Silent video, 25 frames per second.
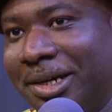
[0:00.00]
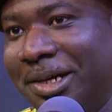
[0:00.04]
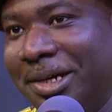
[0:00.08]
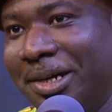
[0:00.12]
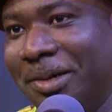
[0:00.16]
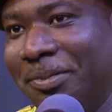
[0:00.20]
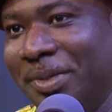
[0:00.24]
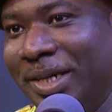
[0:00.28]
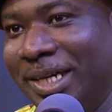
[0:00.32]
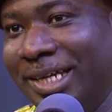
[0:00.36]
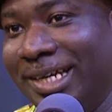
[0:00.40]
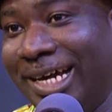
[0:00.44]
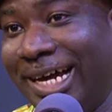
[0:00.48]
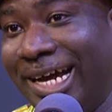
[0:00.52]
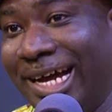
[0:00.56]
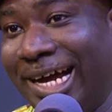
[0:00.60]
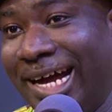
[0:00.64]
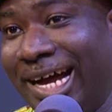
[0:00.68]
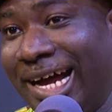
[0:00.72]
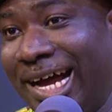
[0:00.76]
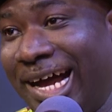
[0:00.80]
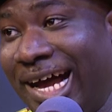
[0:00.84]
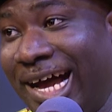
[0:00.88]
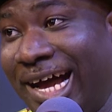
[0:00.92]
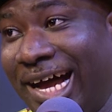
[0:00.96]
I mean,
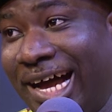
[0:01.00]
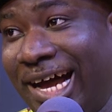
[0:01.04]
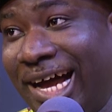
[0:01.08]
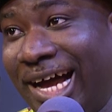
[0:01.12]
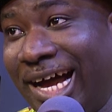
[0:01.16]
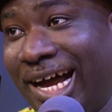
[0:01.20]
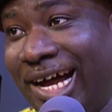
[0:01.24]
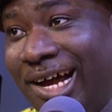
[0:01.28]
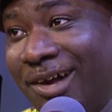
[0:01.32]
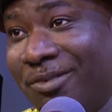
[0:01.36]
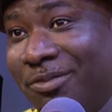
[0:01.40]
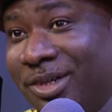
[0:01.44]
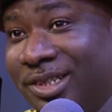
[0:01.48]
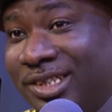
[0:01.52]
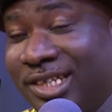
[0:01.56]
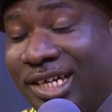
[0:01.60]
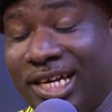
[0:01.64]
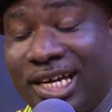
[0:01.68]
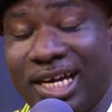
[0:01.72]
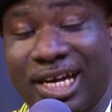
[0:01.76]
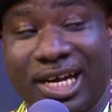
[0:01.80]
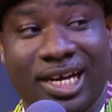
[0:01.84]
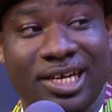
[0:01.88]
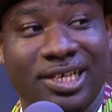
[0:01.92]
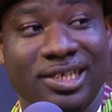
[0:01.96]
I went to
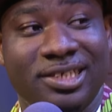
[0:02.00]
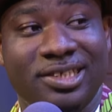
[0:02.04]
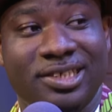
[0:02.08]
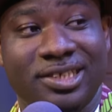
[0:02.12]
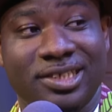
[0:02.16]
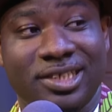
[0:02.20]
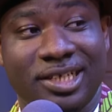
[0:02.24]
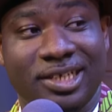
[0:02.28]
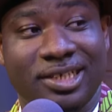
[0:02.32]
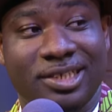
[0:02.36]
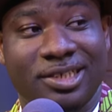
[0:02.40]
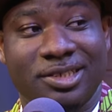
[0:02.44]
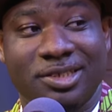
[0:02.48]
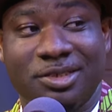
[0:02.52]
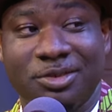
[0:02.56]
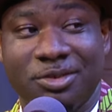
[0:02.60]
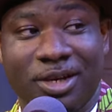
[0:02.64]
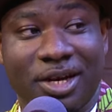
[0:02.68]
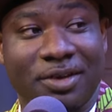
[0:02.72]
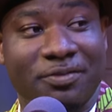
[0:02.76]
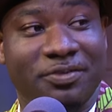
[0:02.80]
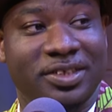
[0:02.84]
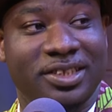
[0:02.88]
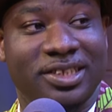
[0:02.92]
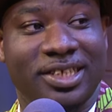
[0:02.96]
college, I could do
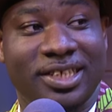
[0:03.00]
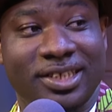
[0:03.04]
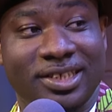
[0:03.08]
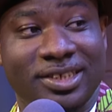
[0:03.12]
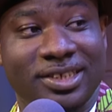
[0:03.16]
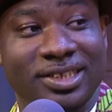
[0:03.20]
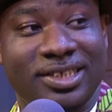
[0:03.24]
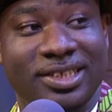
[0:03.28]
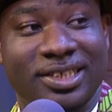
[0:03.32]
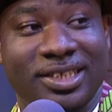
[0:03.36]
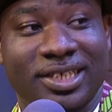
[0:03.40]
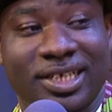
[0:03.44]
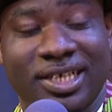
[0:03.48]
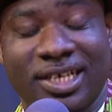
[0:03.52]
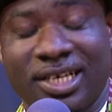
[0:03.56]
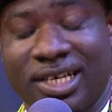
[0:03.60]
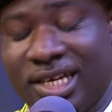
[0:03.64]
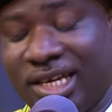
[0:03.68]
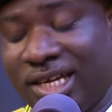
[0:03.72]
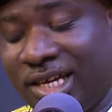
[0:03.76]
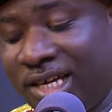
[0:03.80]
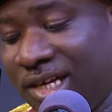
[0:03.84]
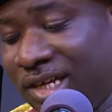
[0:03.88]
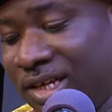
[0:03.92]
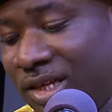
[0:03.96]
other things,
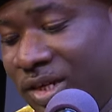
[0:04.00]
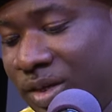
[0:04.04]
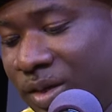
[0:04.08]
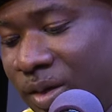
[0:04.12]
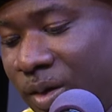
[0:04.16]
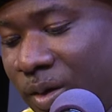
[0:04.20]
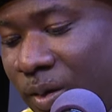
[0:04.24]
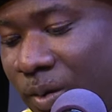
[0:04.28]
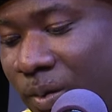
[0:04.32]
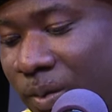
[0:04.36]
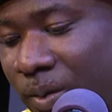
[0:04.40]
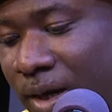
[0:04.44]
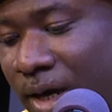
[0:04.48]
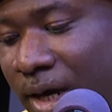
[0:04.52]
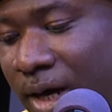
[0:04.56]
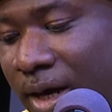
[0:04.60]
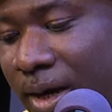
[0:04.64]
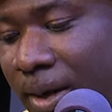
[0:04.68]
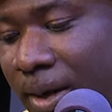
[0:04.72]
you know?